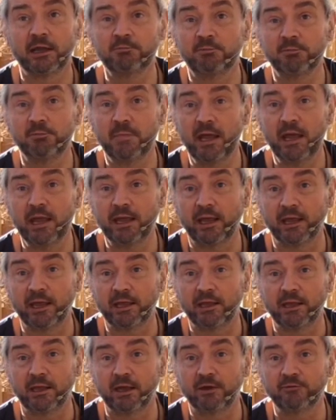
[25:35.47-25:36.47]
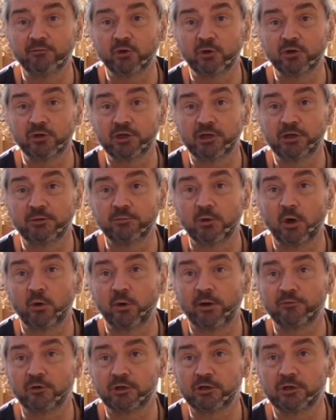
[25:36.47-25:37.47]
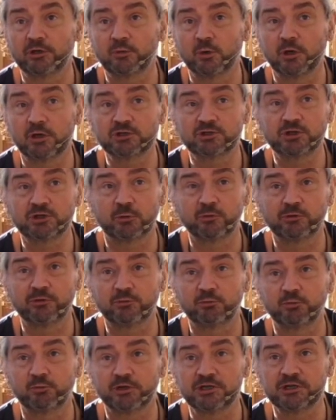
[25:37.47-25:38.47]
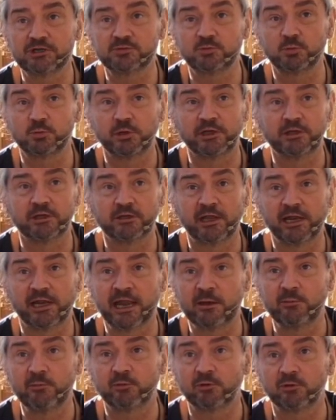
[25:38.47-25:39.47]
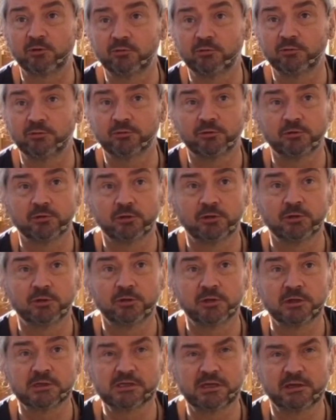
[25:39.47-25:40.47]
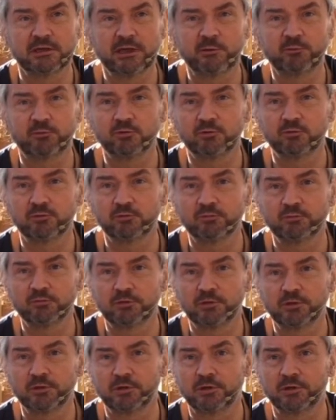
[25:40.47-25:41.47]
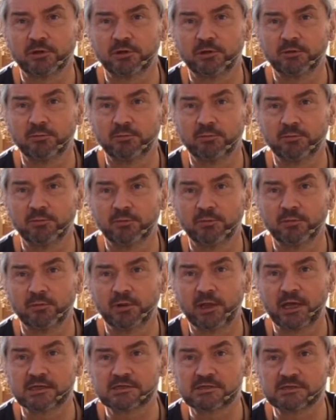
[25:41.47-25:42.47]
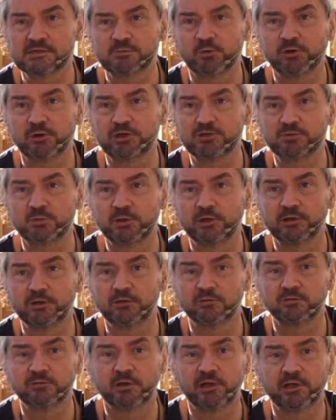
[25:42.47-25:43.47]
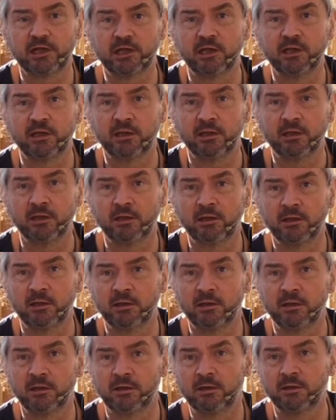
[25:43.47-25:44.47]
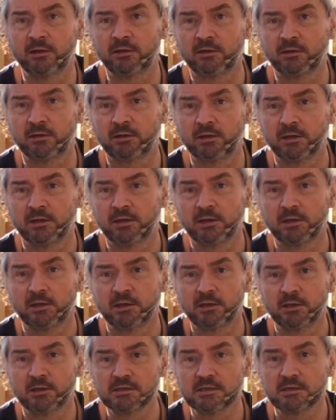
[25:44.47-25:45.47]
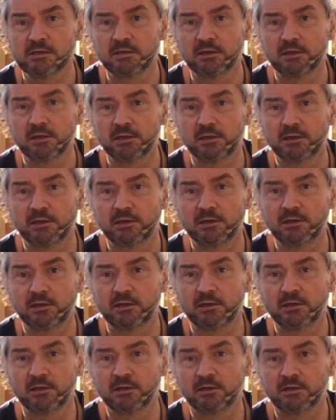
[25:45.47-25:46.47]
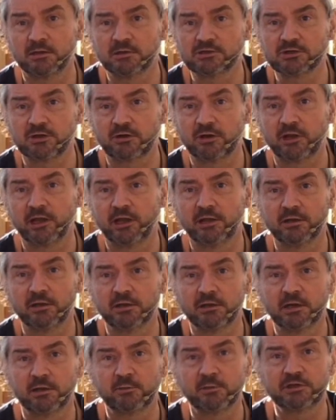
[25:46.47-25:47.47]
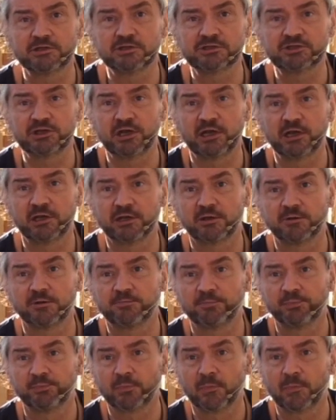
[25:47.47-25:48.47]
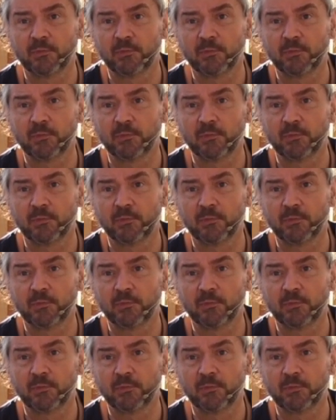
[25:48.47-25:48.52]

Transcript: In May, I've got a oh, I've got a workshop with the British Wheel in April. Is it April? Um, Yes, British Wheel in, uh, sorry, let me just check,